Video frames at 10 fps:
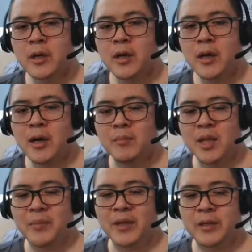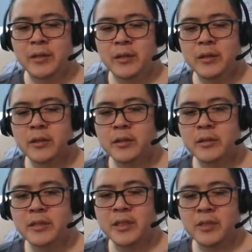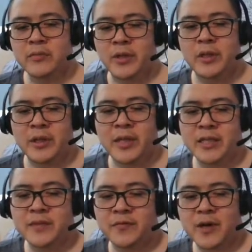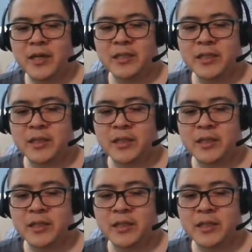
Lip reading: let me deal with this first.